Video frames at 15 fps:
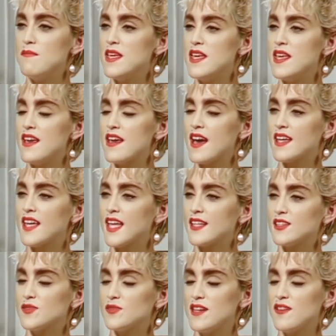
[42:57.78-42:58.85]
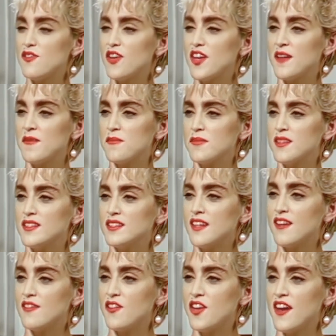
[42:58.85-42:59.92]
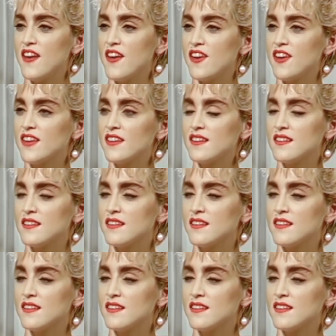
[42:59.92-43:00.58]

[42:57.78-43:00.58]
I'm me. I can't speak for him. It's not fair.